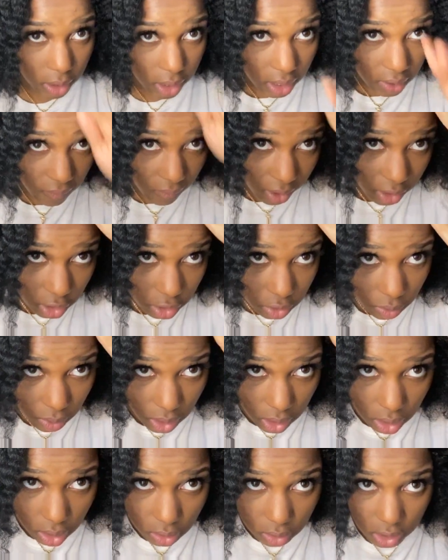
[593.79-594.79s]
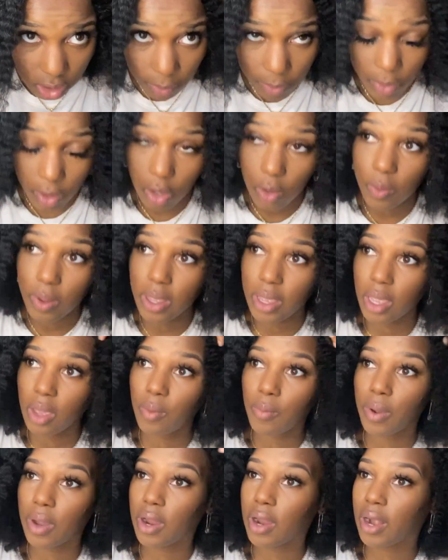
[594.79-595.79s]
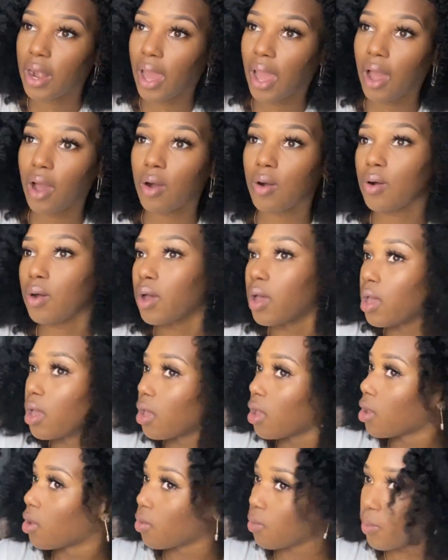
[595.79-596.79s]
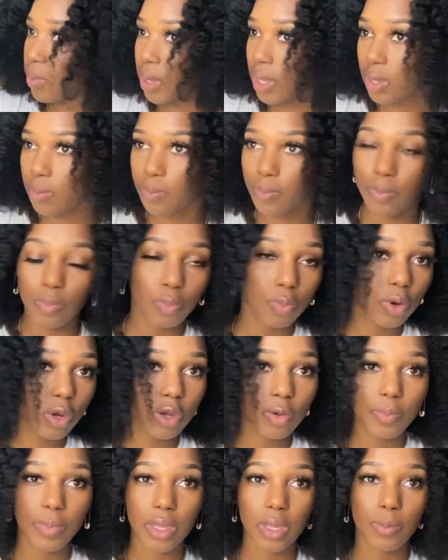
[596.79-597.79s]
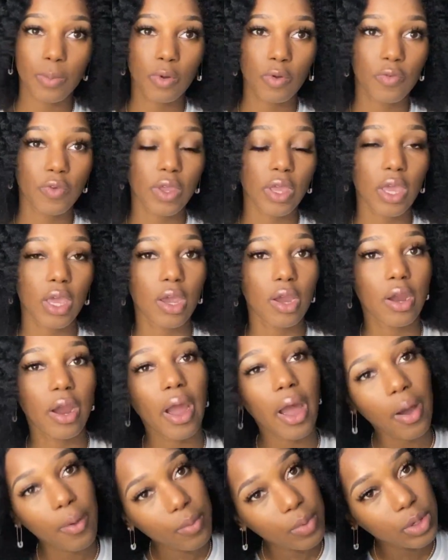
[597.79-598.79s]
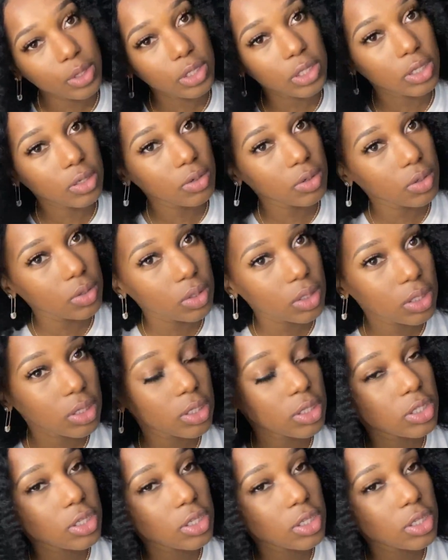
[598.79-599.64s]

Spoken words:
If I just wanted to do something quick and wear it out, real big poopy hair, I would still do this.